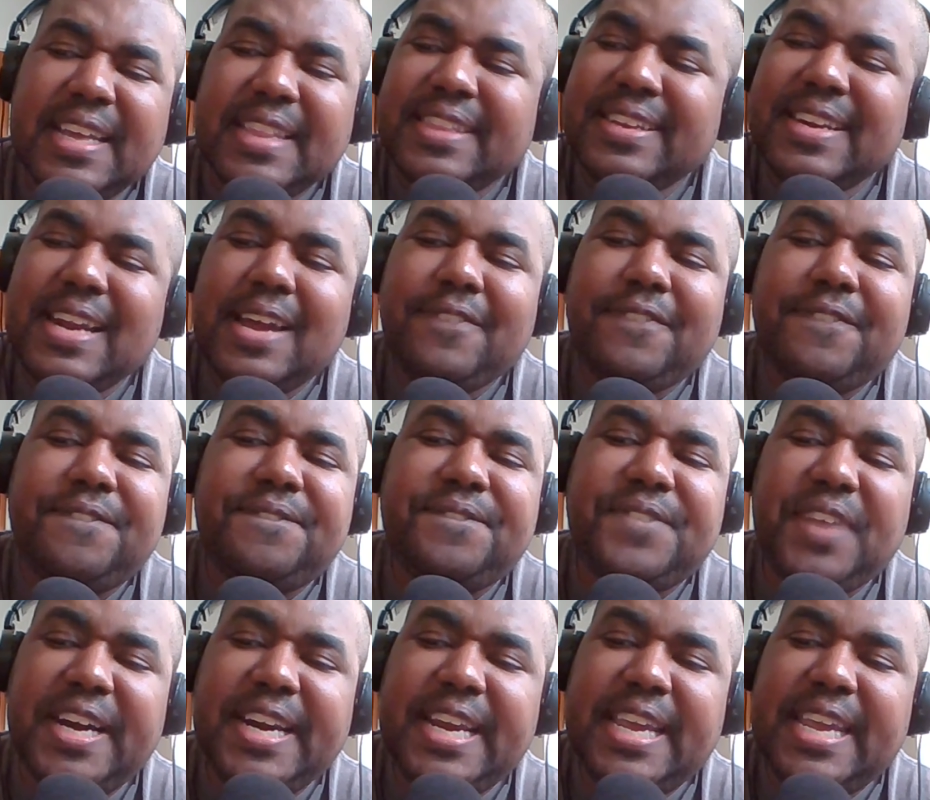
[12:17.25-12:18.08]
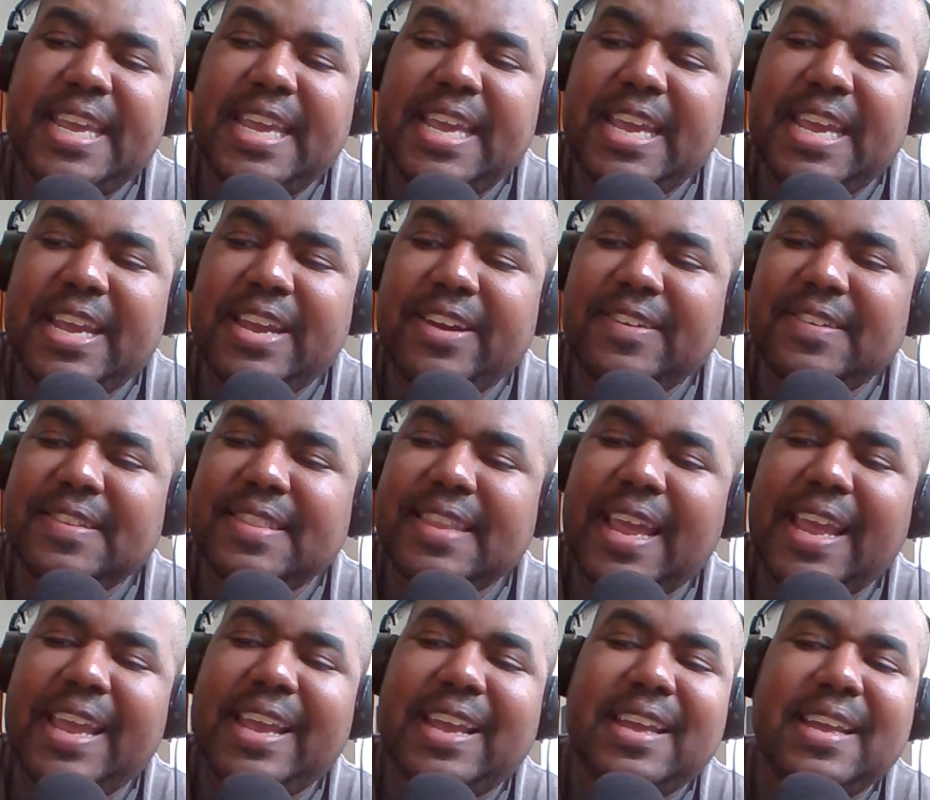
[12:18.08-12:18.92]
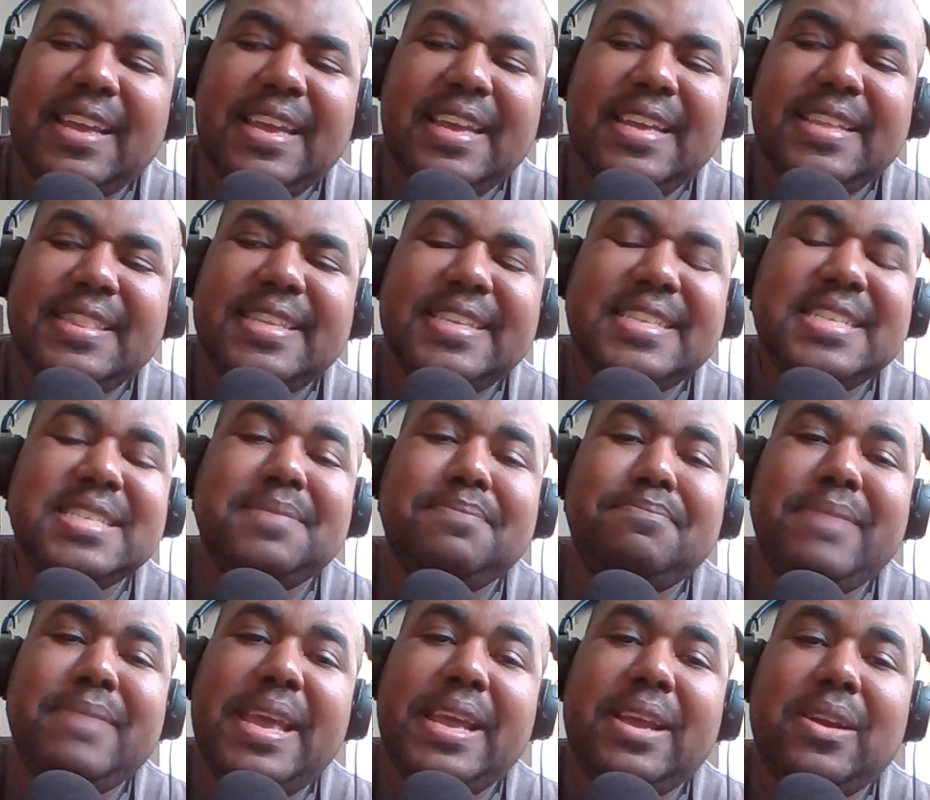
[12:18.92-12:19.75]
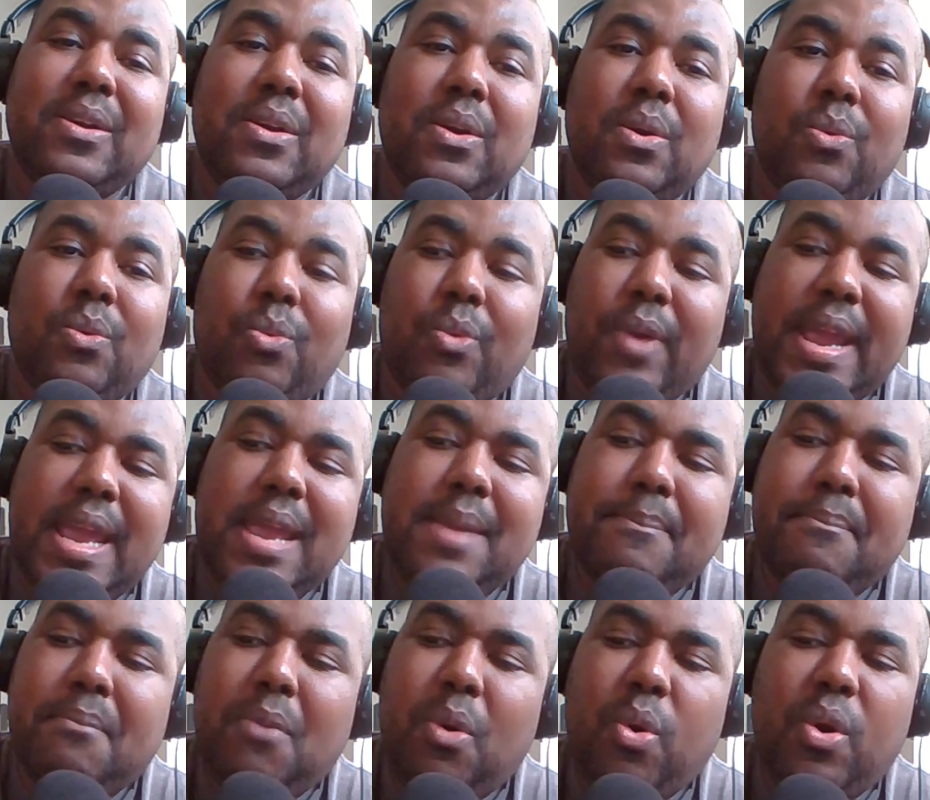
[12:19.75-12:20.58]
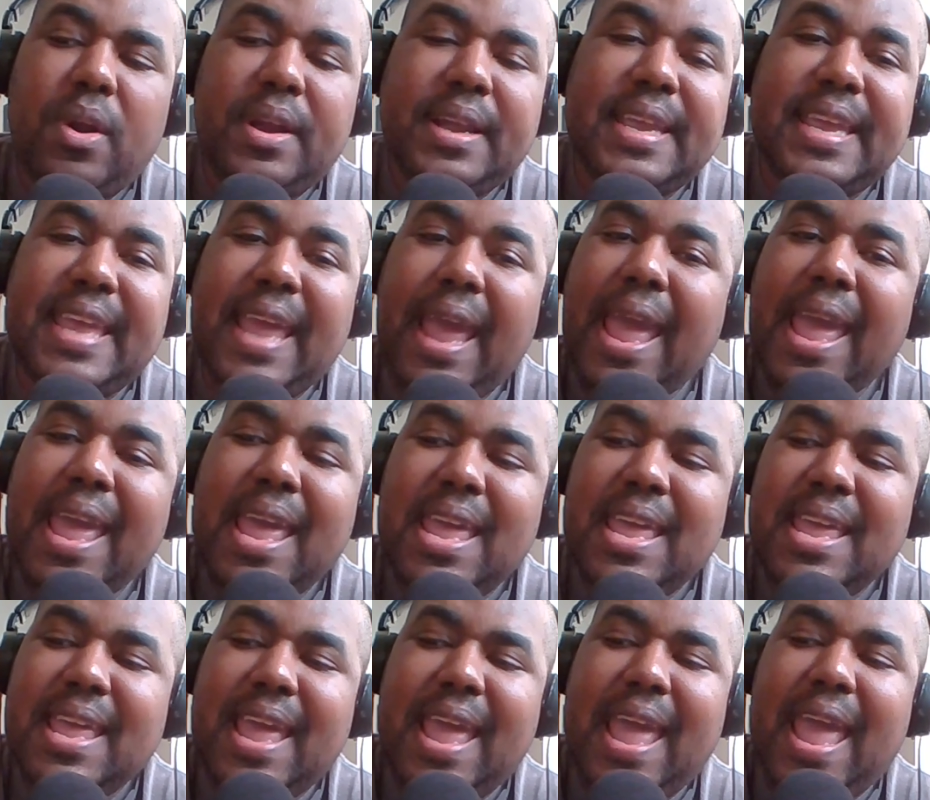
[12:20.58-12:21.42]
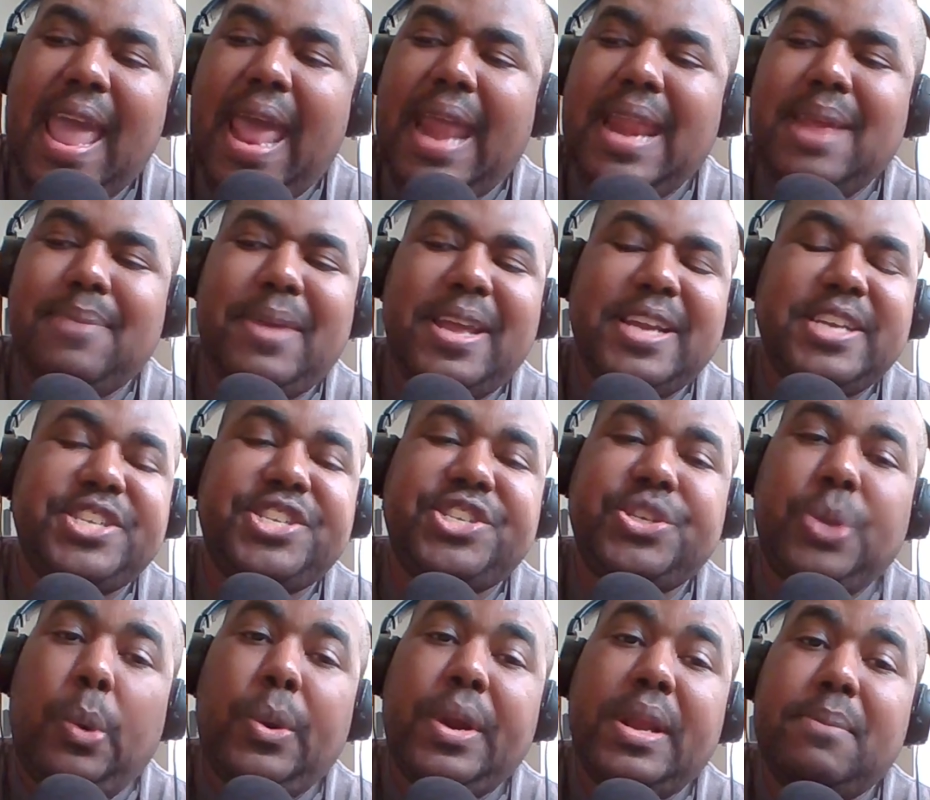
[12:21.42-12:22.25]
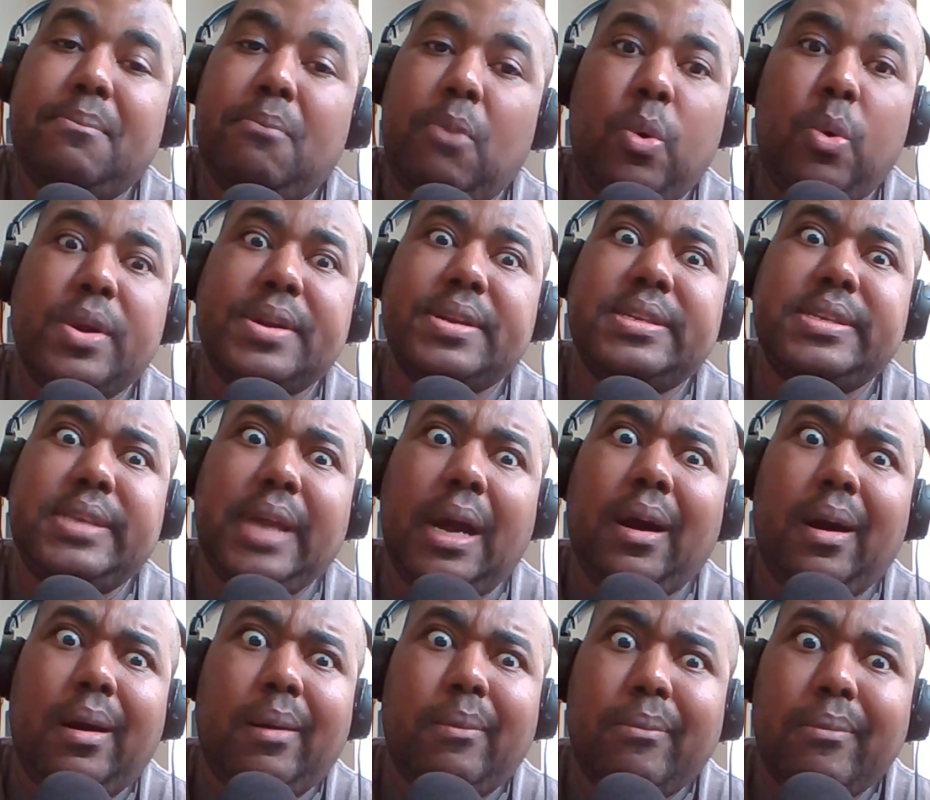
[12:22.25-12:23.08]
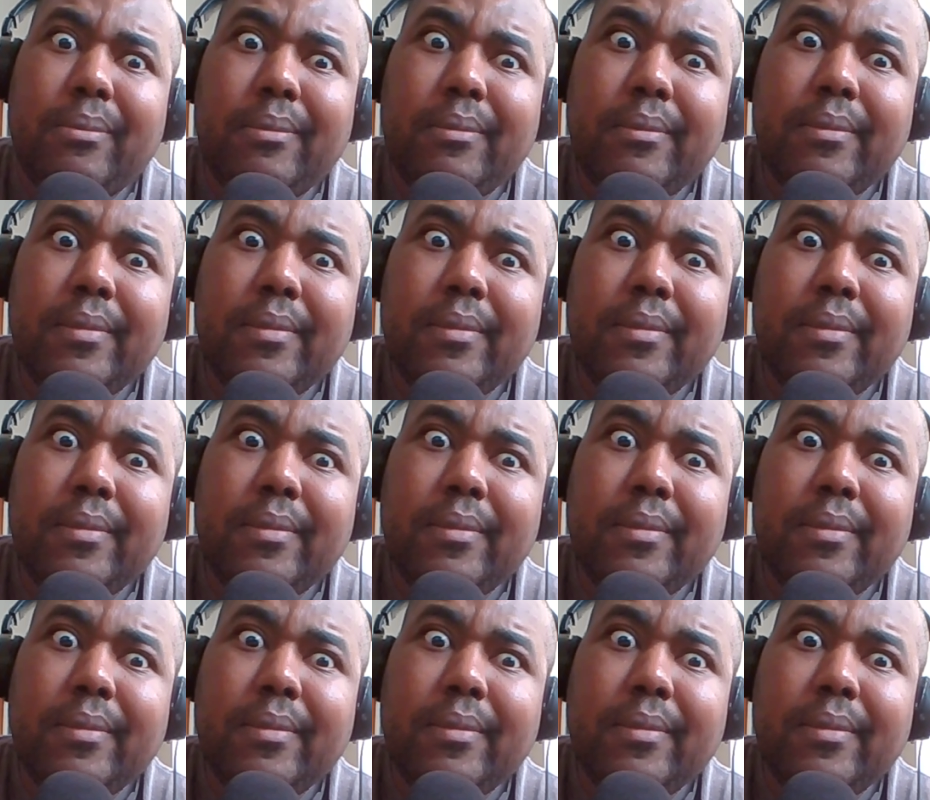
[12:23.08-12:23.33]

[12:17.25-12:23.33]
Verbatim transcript: They're not funny here. Like they just make Ray more gay and they make Shorty more dumb.